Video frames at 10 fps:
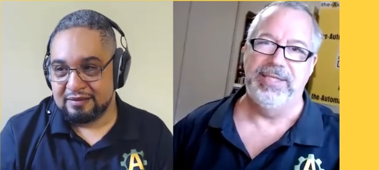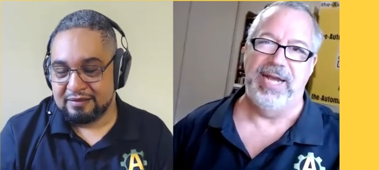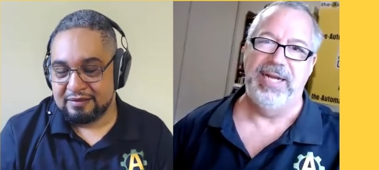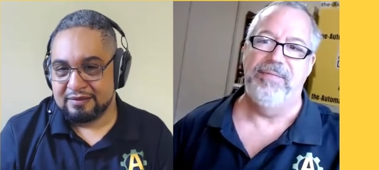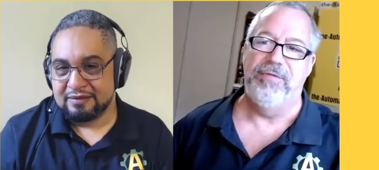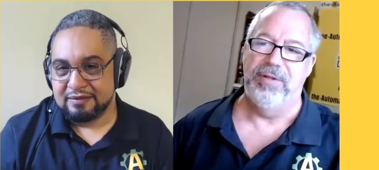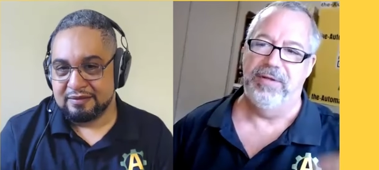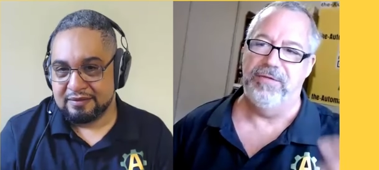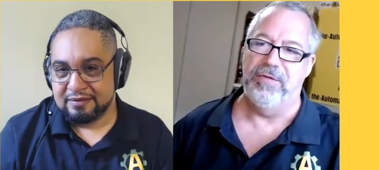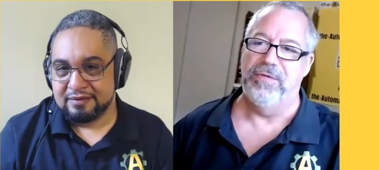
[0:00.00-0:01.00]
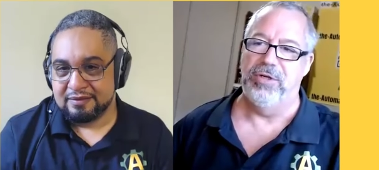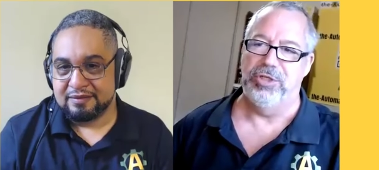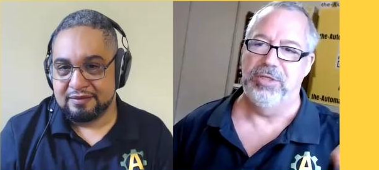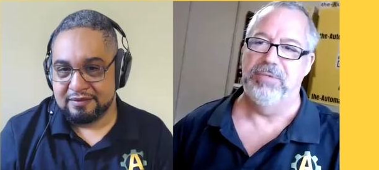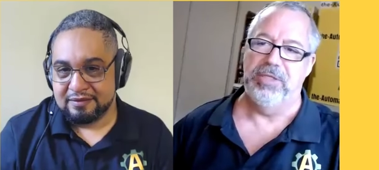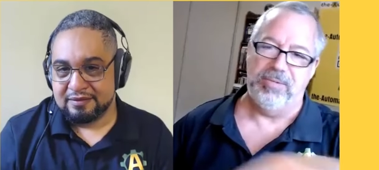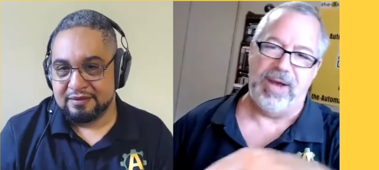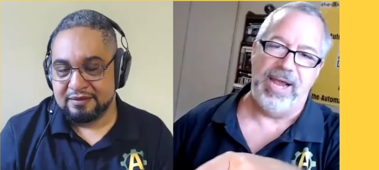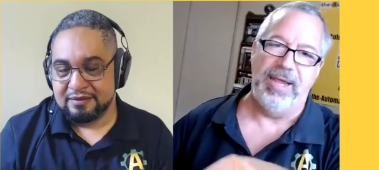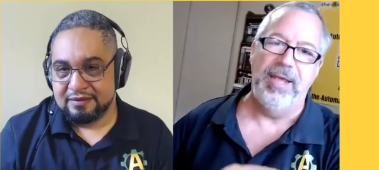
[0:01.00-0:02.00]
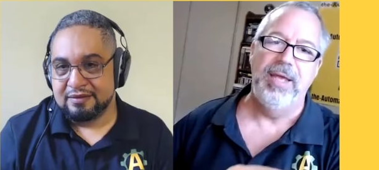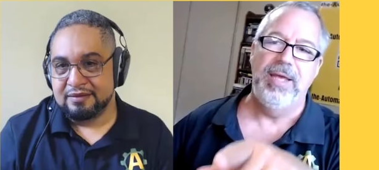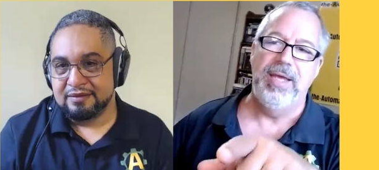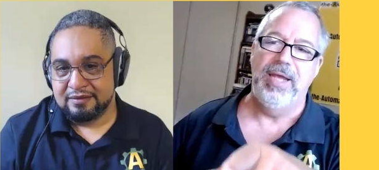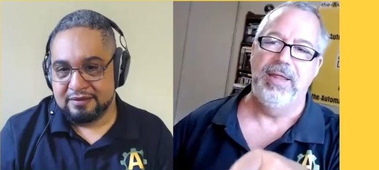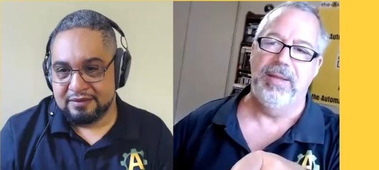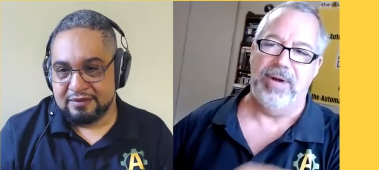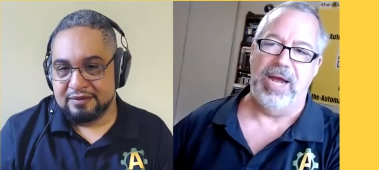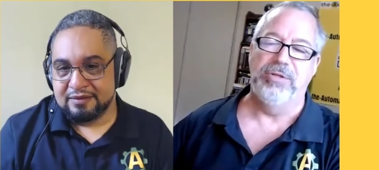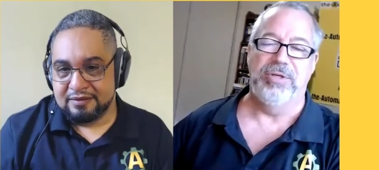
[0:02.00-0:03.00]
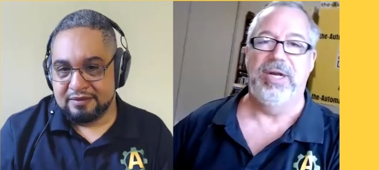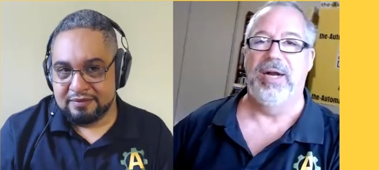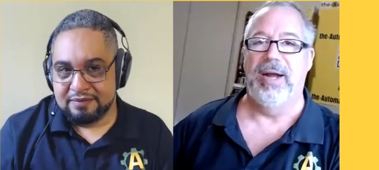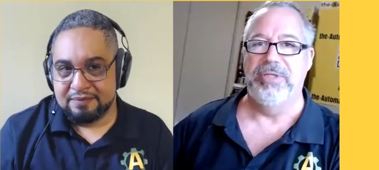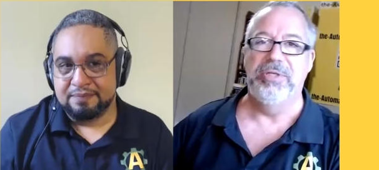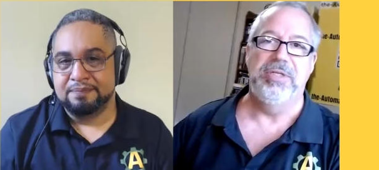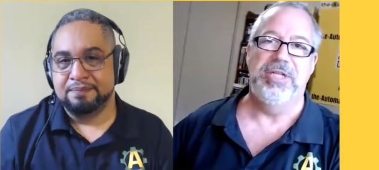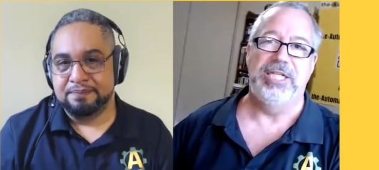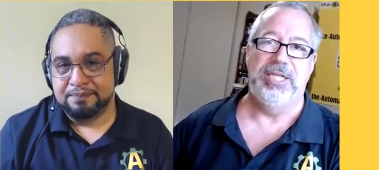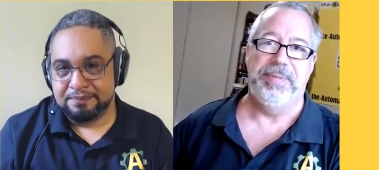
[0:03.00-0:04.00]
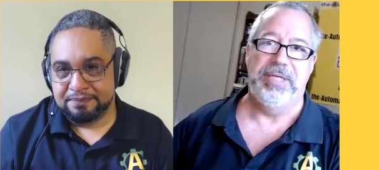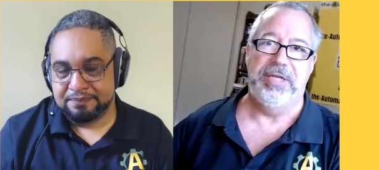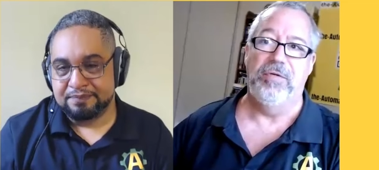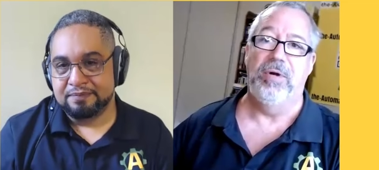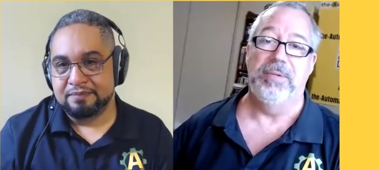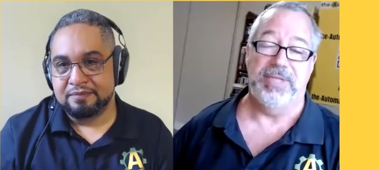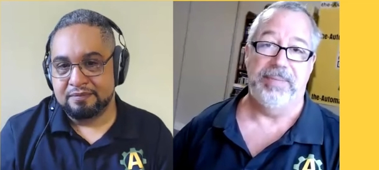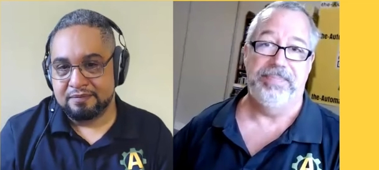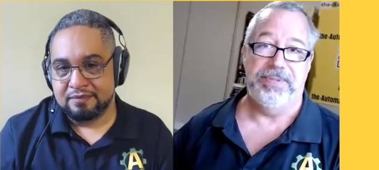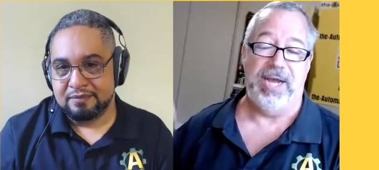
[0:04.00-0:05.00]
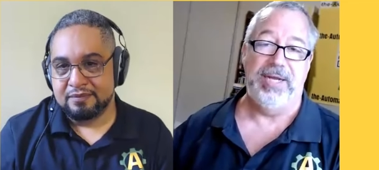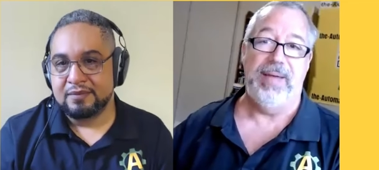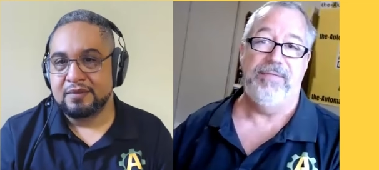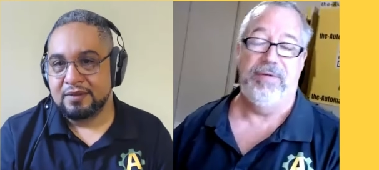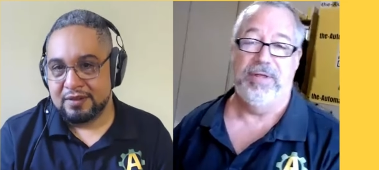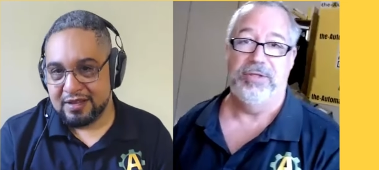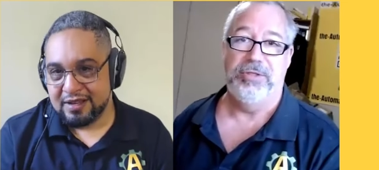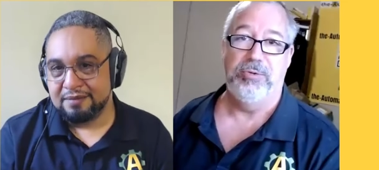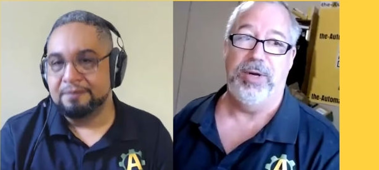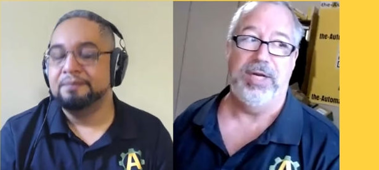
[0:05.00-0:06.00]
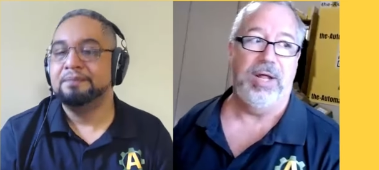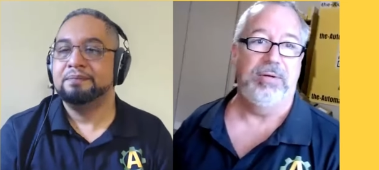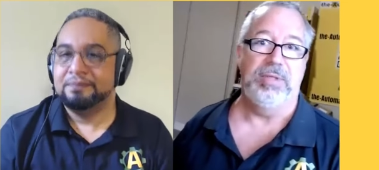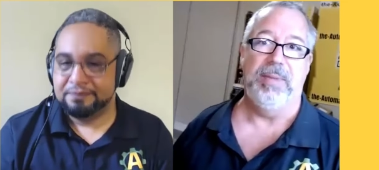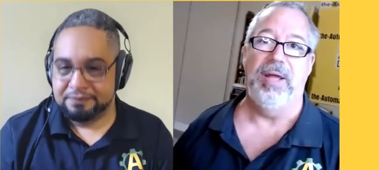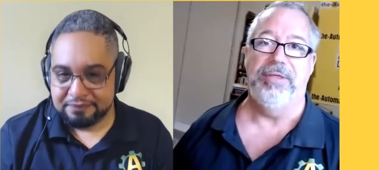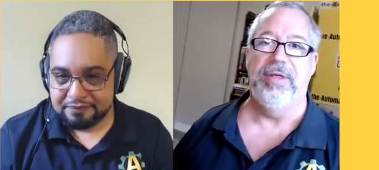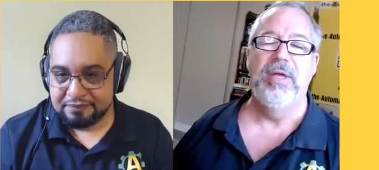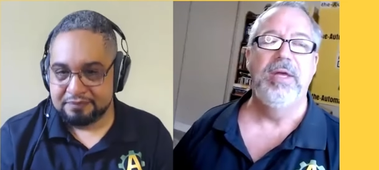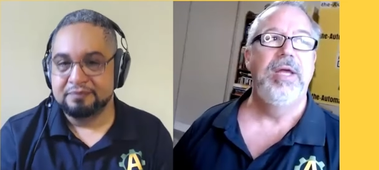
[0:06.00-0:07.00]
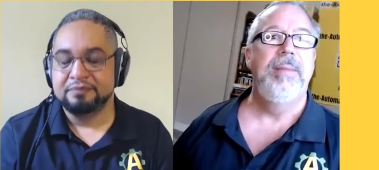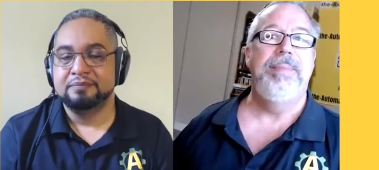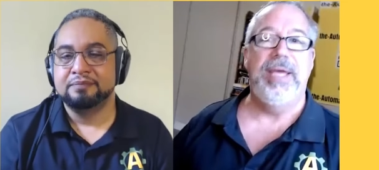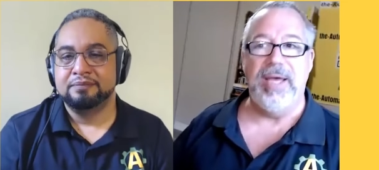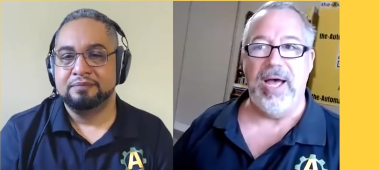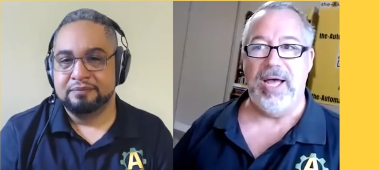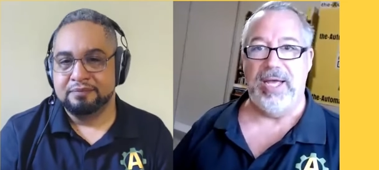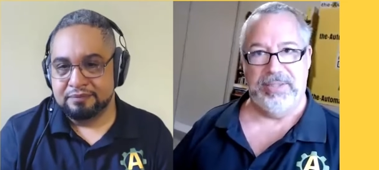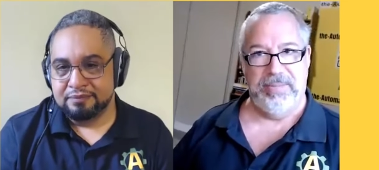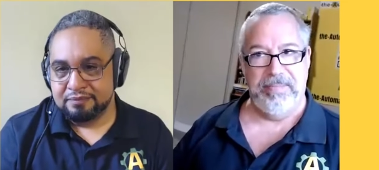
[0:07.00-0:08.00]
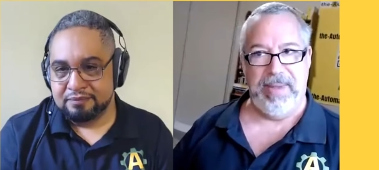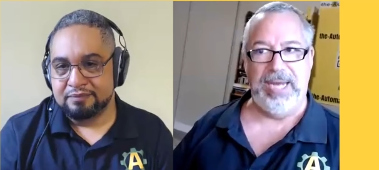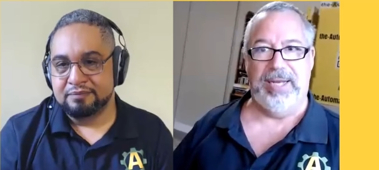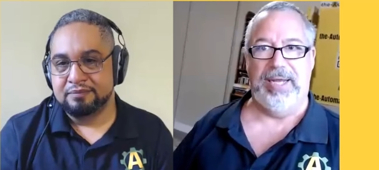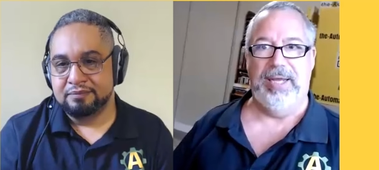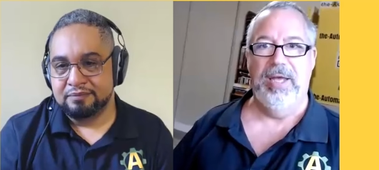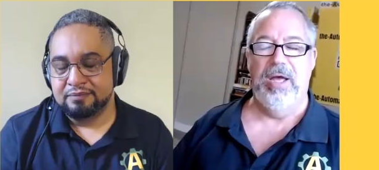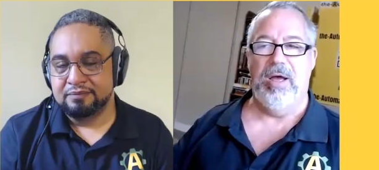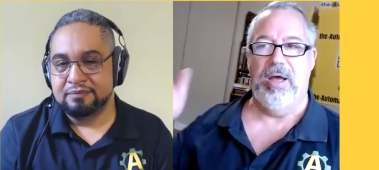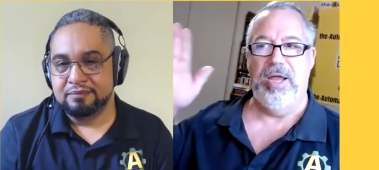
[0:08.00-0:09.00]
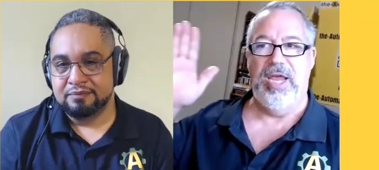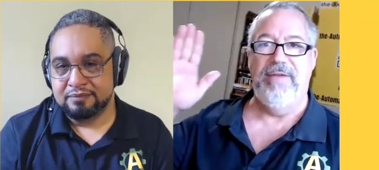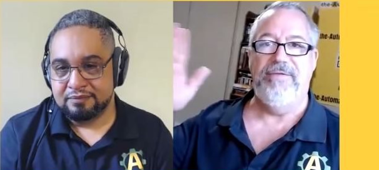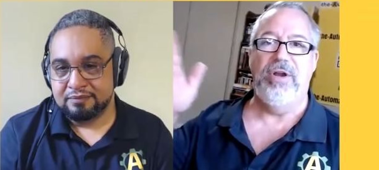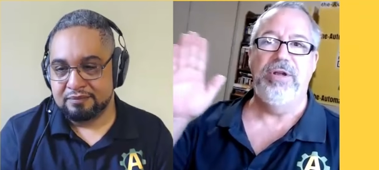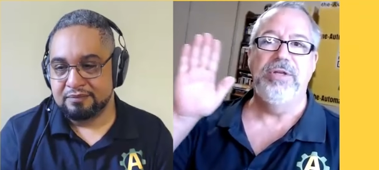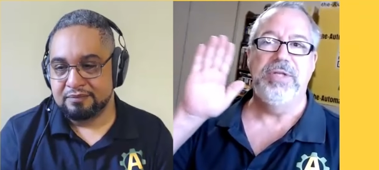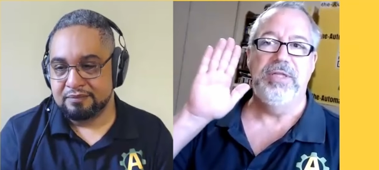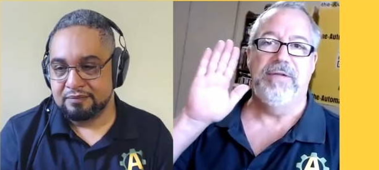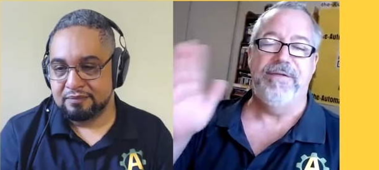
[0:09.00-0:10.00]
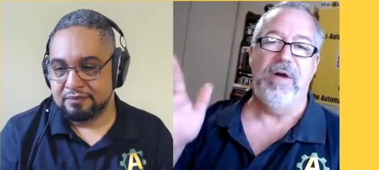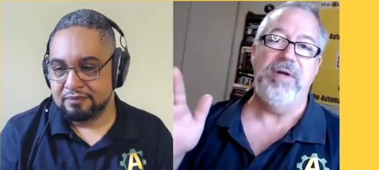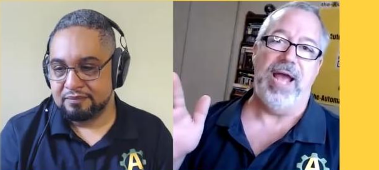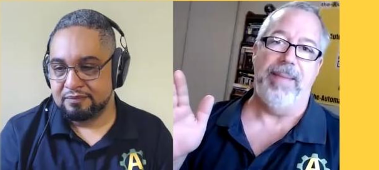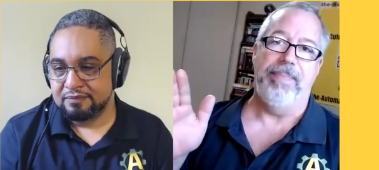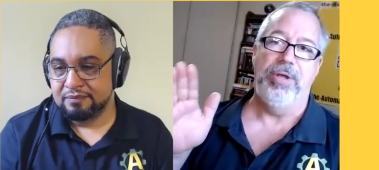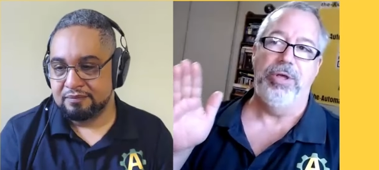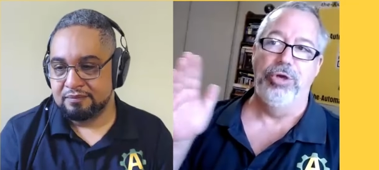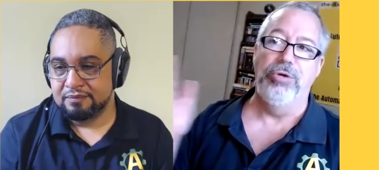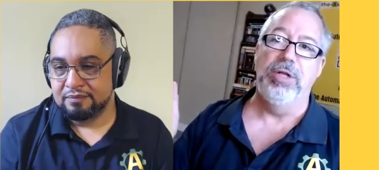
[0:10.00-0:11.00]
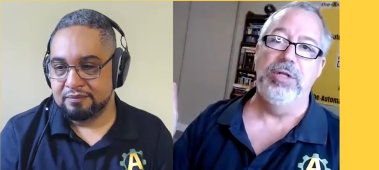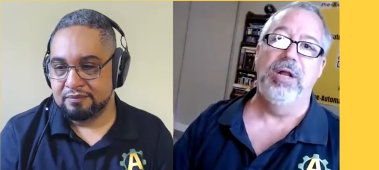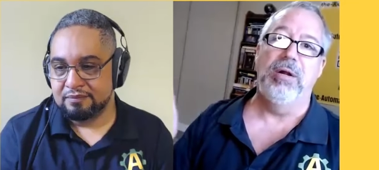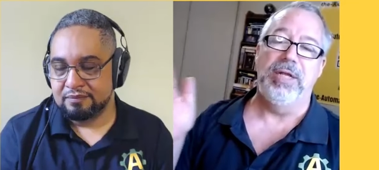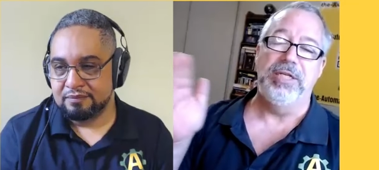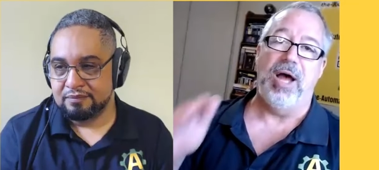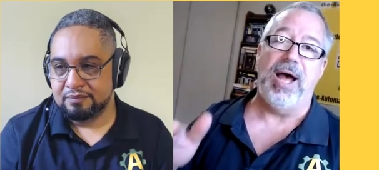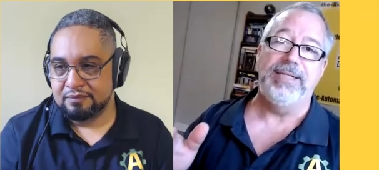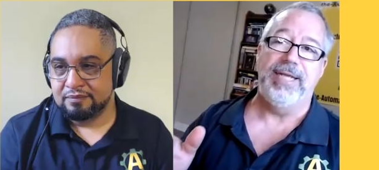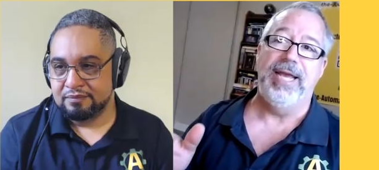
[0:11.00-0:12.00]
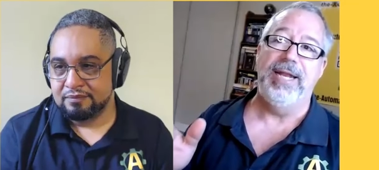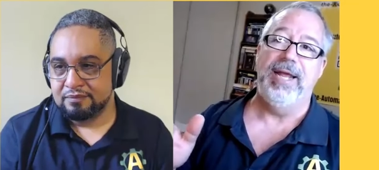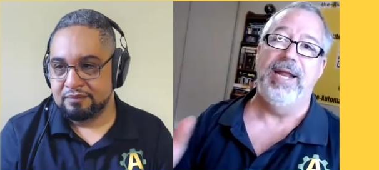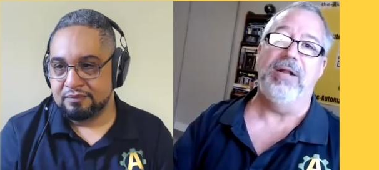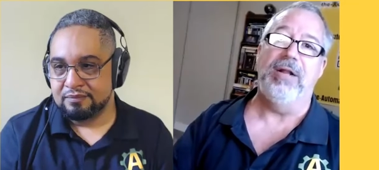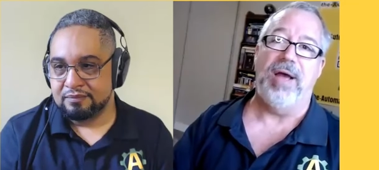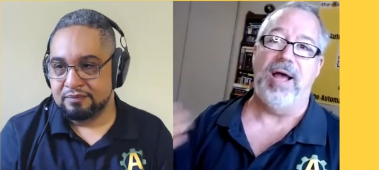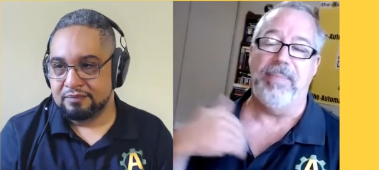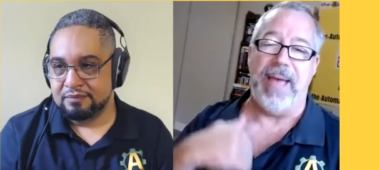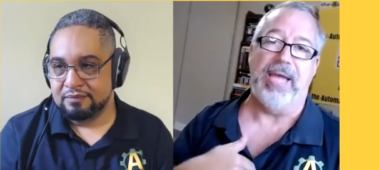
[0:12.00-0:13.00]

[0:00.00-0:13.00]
Speaker 1: I signed up for the full version, which is why in the browser here I was using ChatGPT 4 was I signed up for the $20 a month because mainly if you're using the phone app, you can literally talk to it and it'll talk